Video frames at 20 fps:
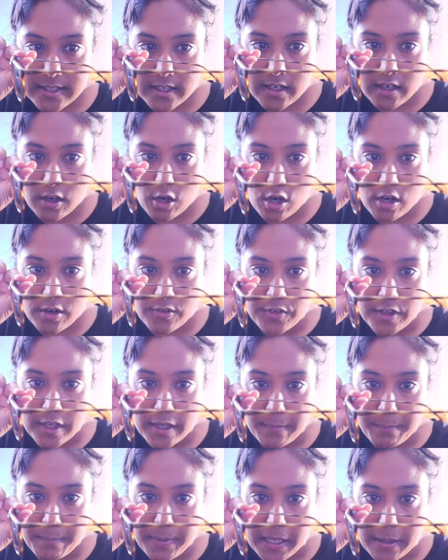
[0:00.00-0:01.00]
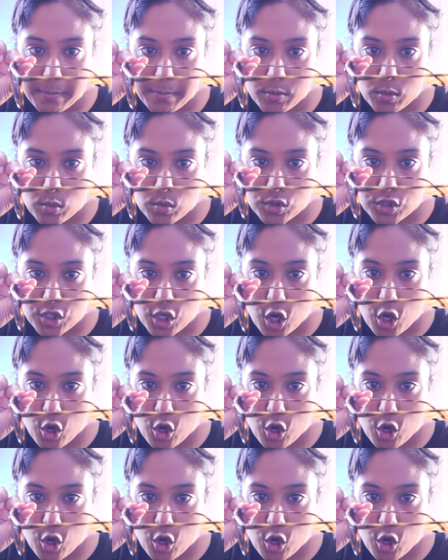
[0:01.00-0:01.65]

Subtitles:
the Oliver Peoples